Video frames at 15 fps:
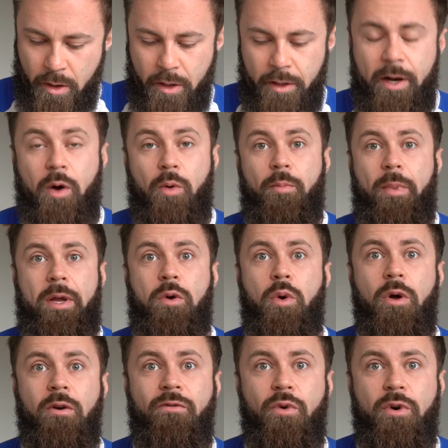Now my
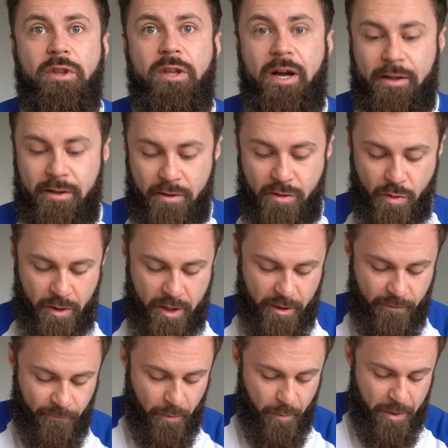goal for that is to
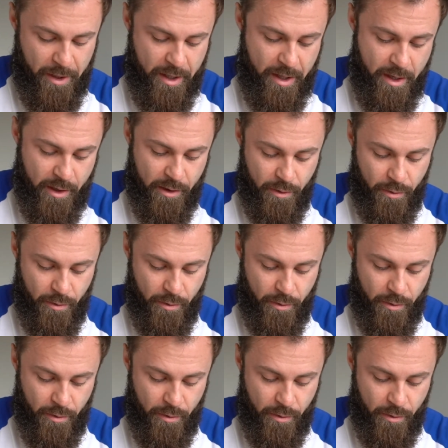get from here